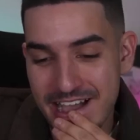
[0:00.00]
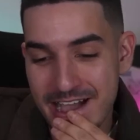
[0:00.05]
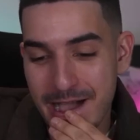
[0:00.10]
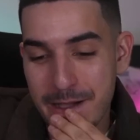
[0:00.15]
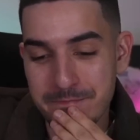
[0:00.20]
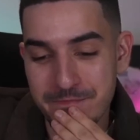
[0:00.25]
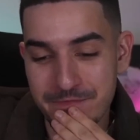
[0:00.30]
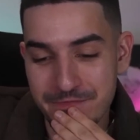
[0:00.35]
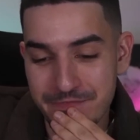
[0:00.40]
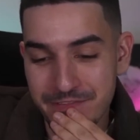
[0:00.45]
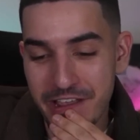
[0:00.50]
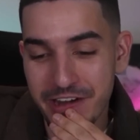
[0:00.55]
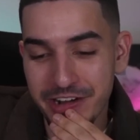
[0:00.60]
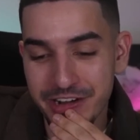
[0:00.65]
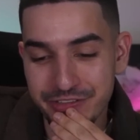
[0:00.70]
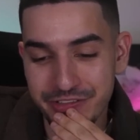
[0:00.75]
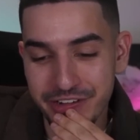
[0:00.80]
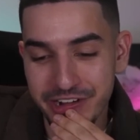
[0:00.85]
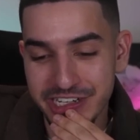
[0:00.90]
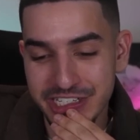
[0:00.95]
I'm
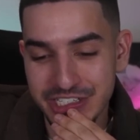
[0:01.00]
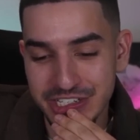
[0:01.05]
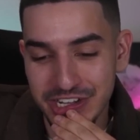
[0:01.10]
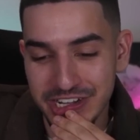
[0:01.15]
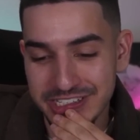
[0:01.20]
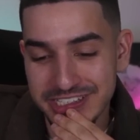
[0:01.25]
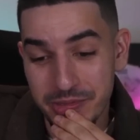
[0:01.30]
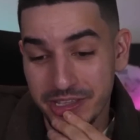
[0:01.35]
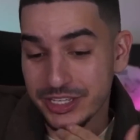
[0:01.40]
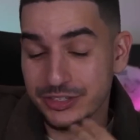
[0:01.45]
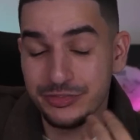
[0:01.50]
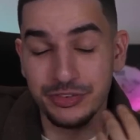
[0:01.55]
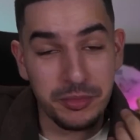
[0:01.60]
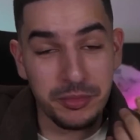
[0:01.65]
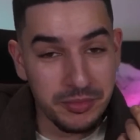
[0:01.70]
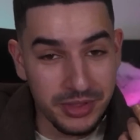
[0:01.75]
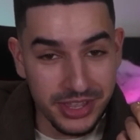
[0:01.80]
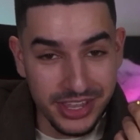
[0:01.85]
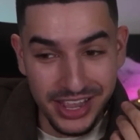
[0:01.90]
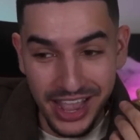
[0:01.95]
very, very shocked. Because for
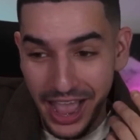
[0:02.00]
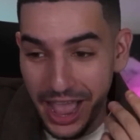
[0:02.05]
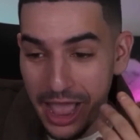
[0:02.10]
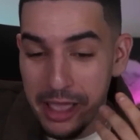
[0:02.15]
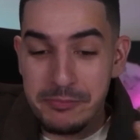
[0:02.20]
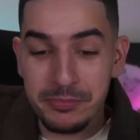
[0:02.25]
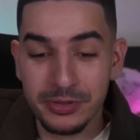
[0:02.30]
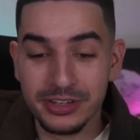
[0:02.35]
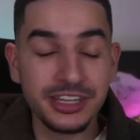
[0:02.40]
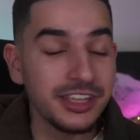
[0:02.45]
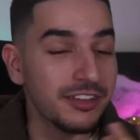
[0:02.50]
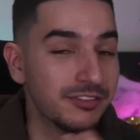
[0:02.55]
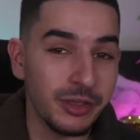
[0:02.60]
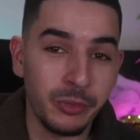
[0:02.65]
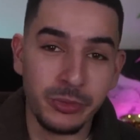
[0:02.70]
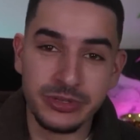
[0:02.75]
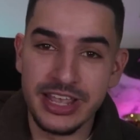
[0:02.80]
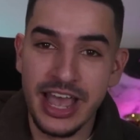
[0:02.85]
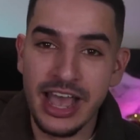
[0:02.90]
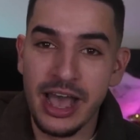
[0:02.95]
me, I believed it
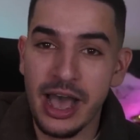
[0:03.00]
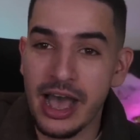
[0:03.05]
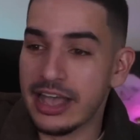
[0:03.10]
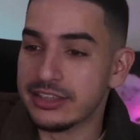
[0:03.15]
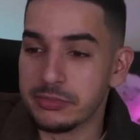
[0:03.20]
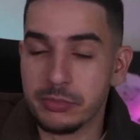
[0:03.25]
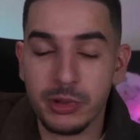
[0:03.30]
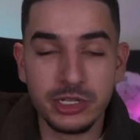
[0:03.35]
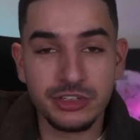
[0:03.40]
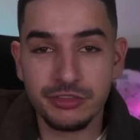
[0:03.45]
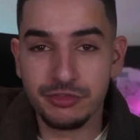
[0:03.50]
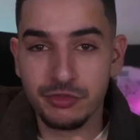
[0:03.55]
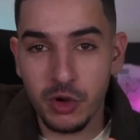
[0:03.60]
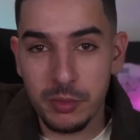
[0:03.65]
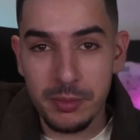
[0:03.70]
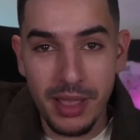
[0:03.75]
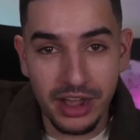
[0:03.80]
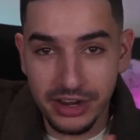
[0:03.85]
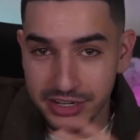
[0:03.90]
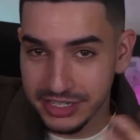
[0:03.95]
was as much a
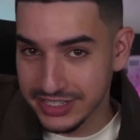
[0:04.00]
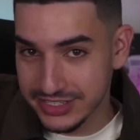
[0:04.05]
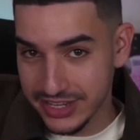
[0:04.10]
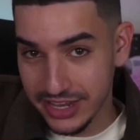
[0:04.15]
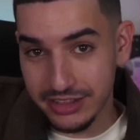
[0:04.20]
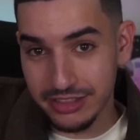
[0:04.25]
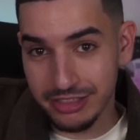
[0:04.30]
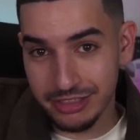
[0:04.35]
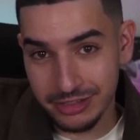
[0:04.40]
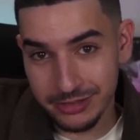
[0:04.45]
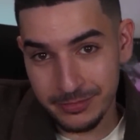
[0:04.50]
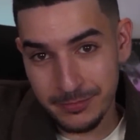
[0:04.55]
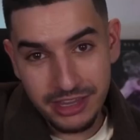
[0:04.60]
formality as anything.